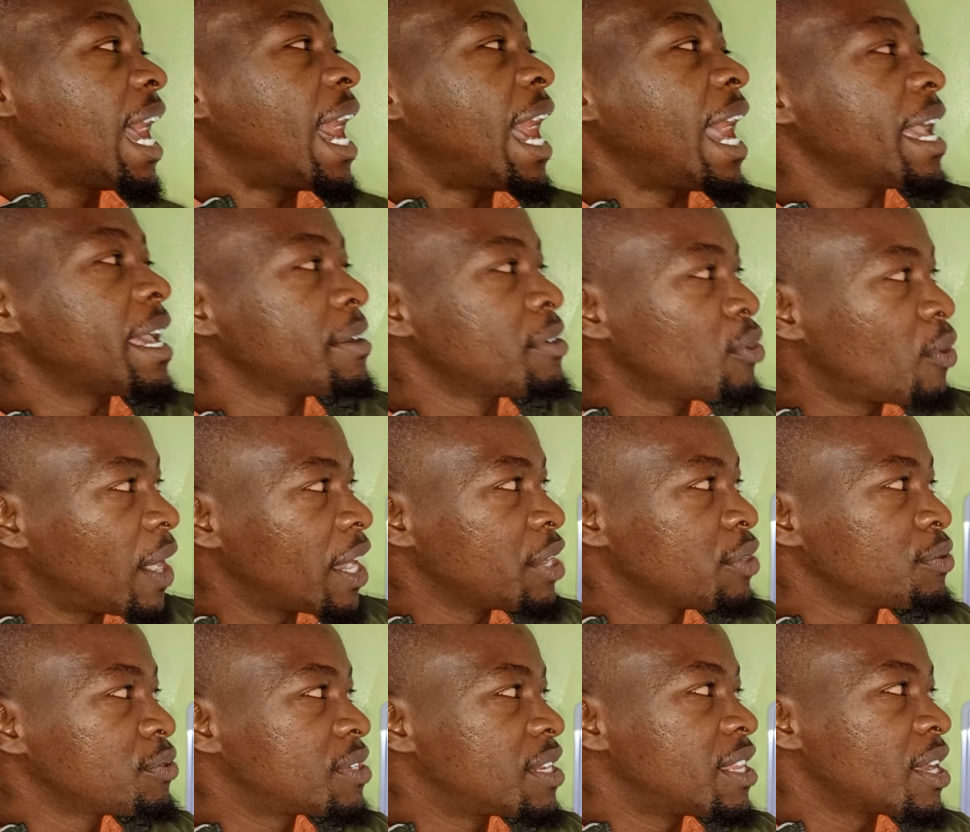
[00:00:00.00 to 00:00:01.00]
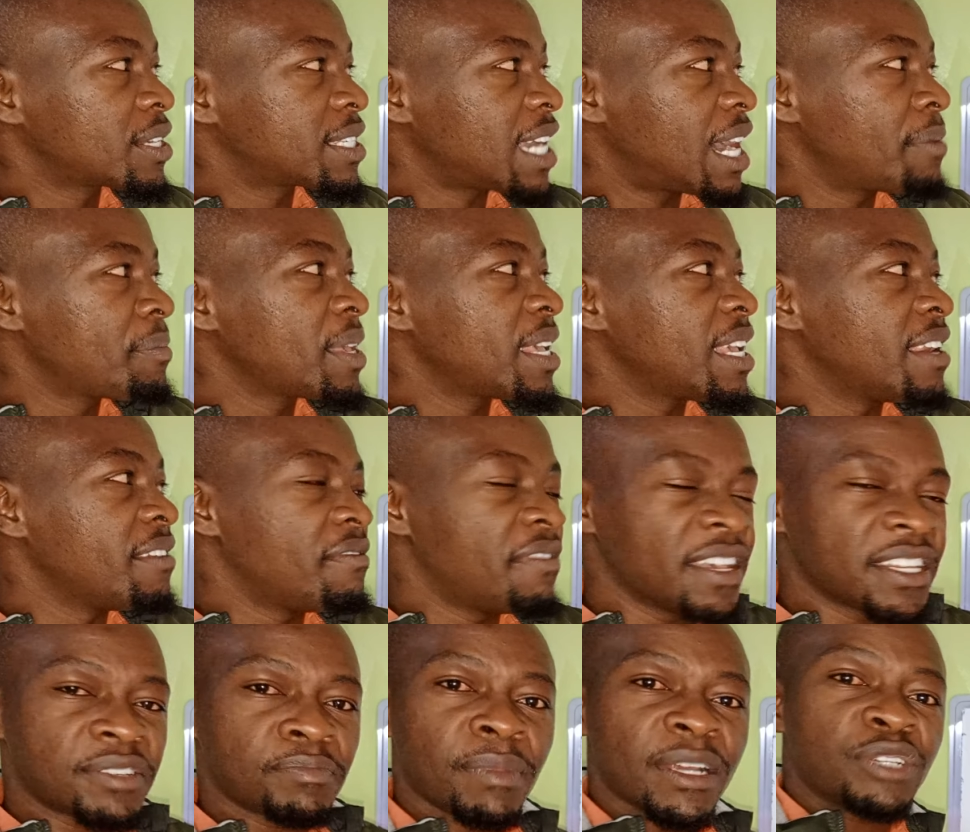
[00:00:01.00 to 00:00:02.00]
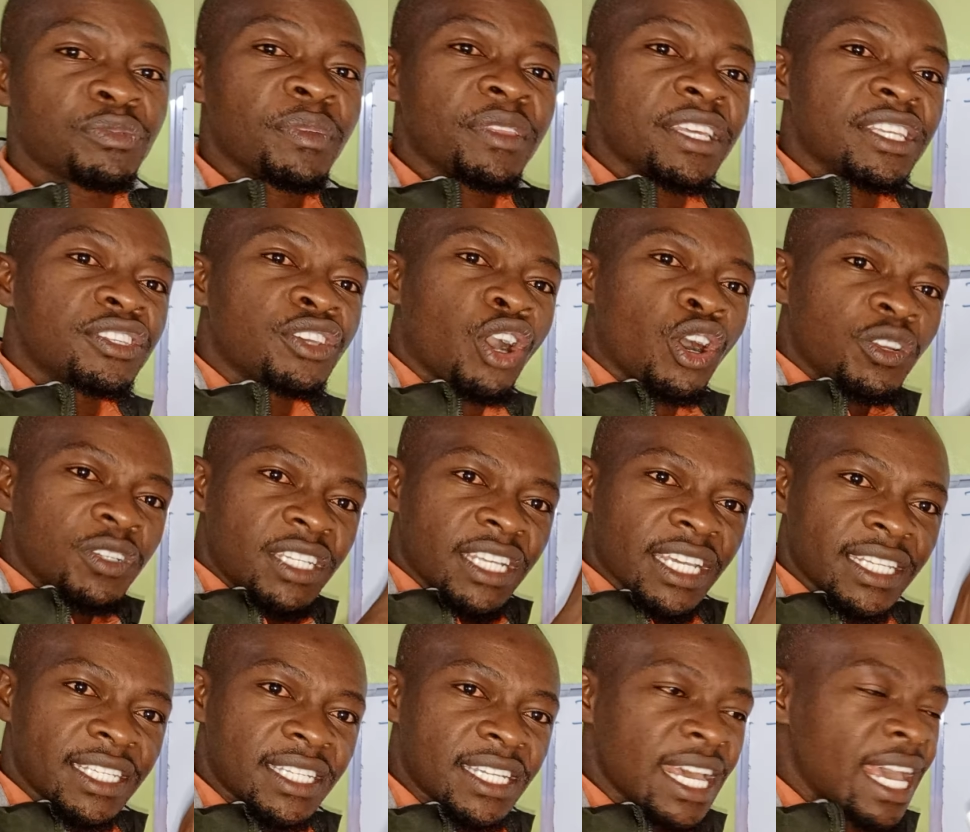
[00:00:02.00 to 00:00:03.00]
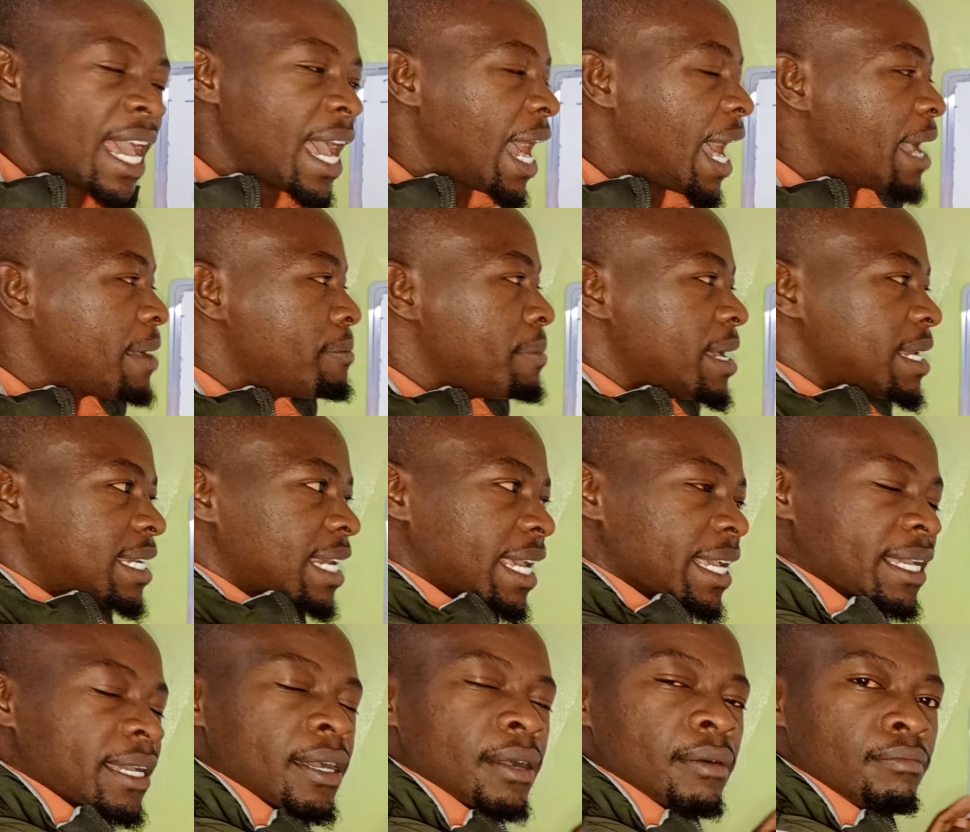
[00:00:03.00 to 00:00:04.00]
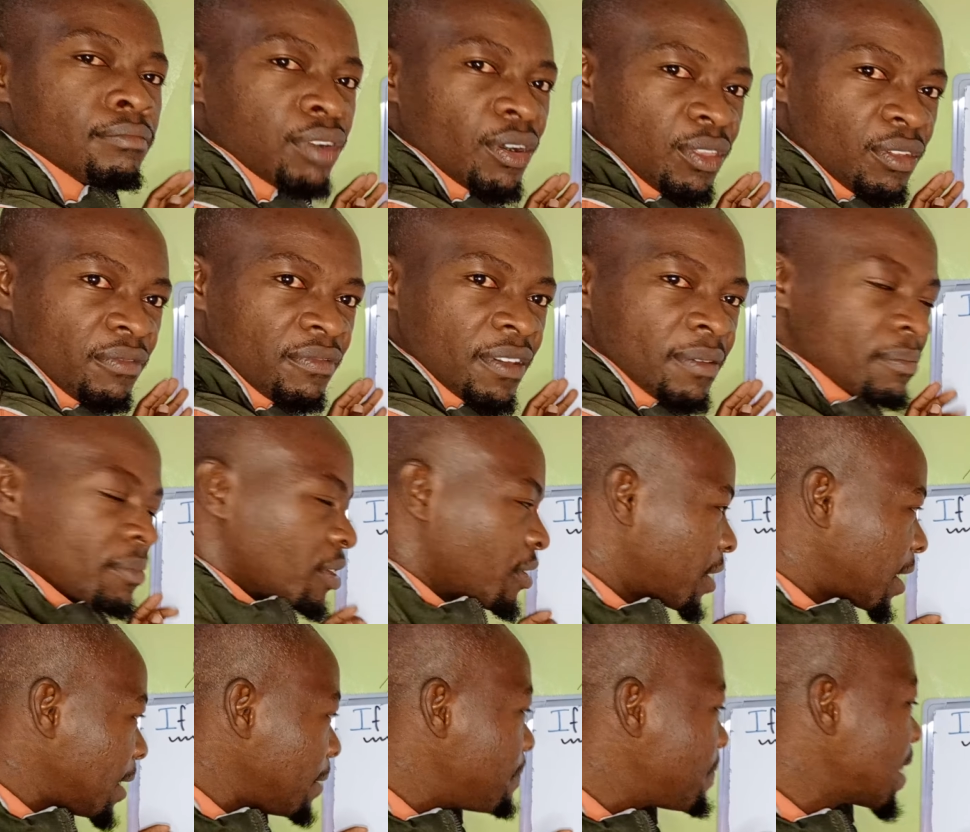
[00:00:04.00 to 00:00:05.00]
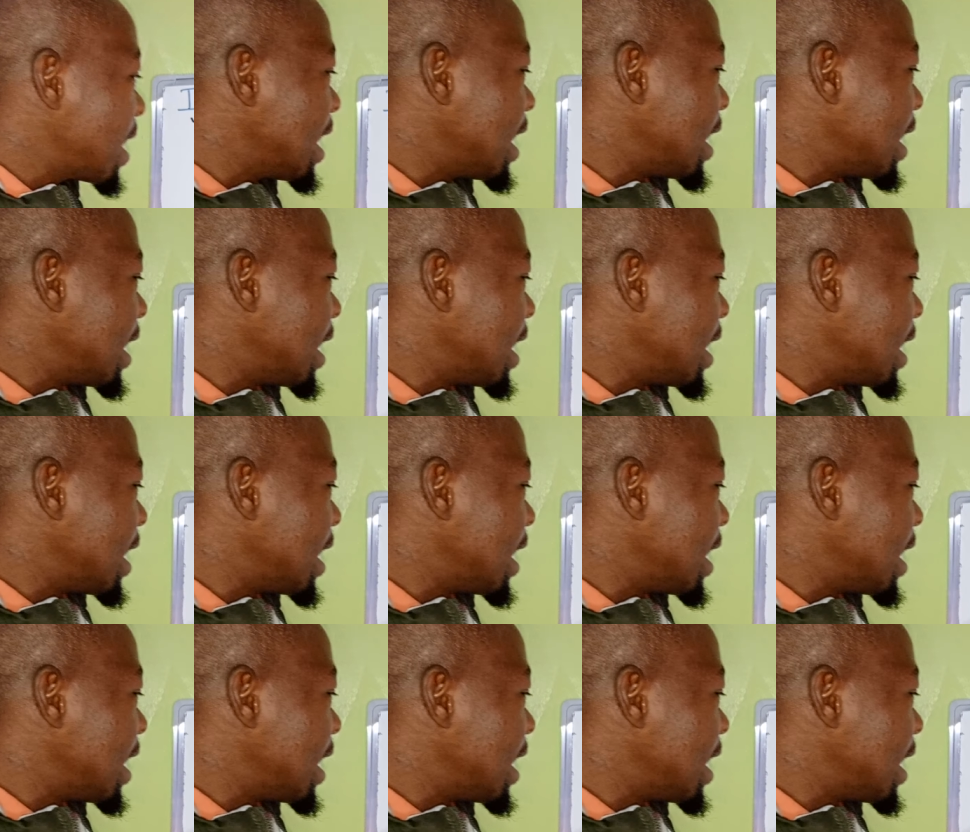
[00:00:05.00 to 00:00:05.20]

I know I used the term invest, but with this context, I meant like both of them, okay?